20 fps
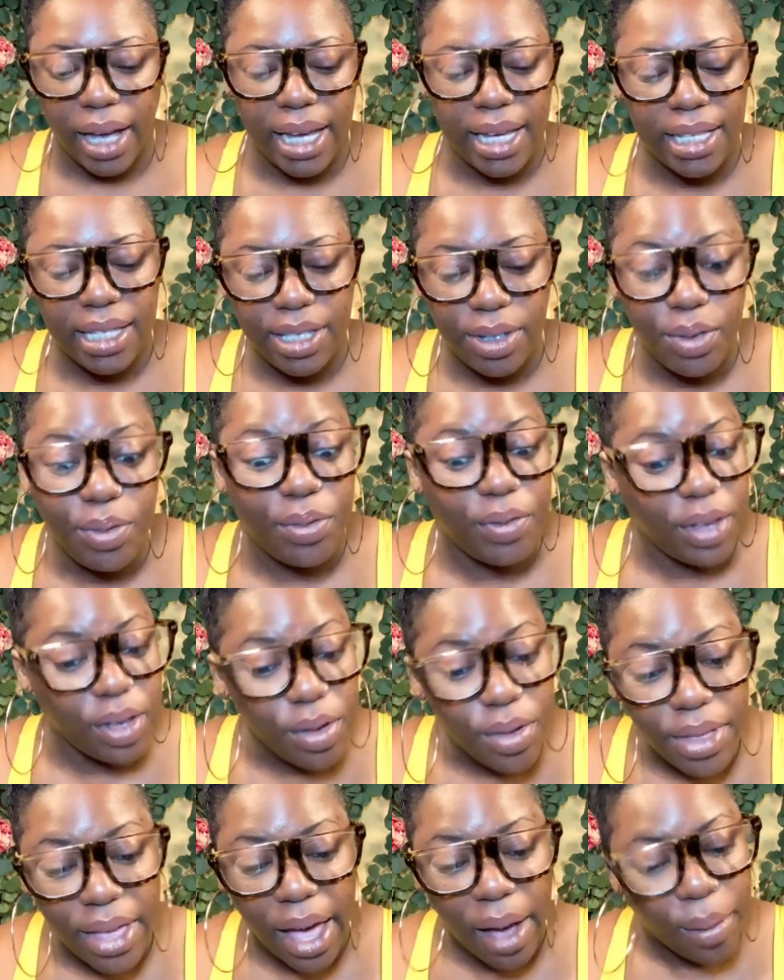to
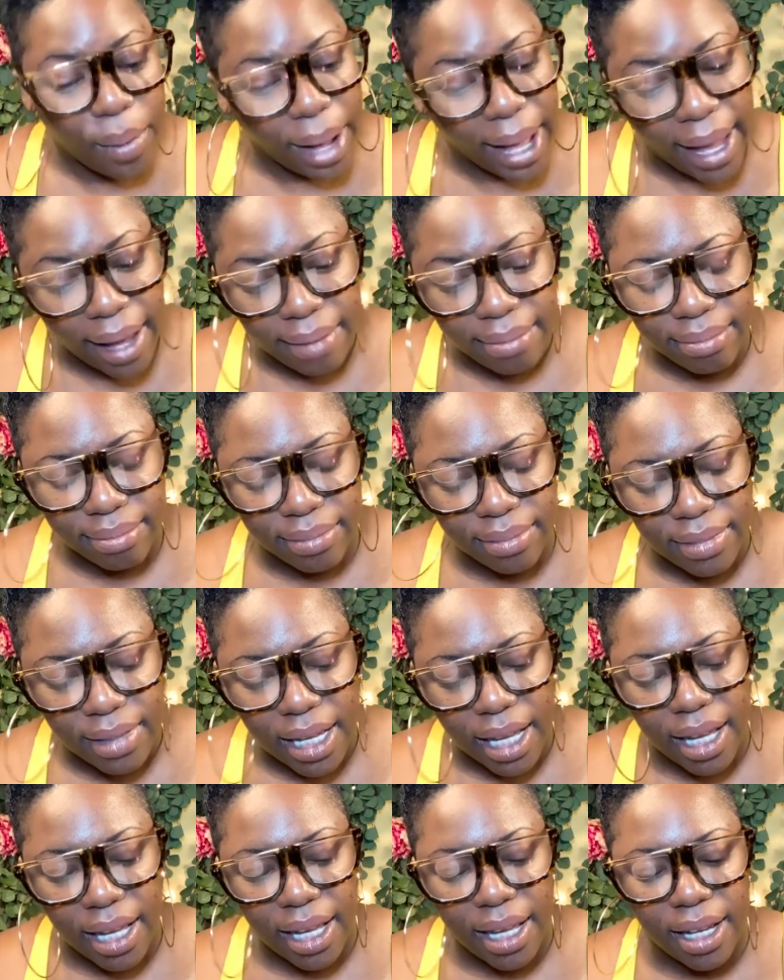feel that way.
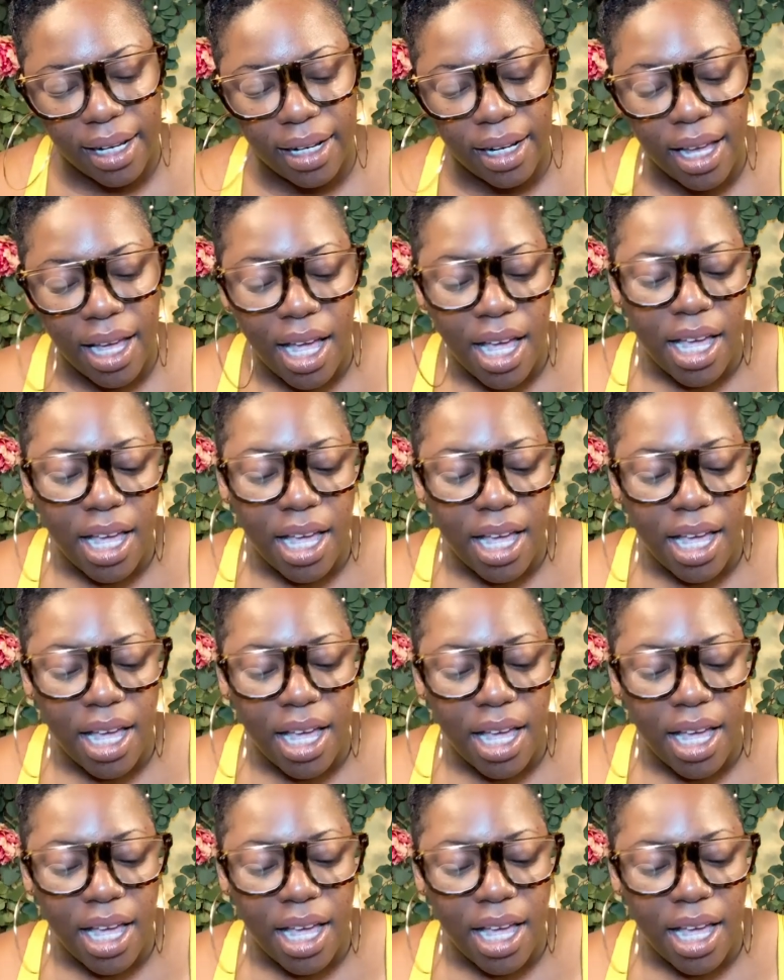And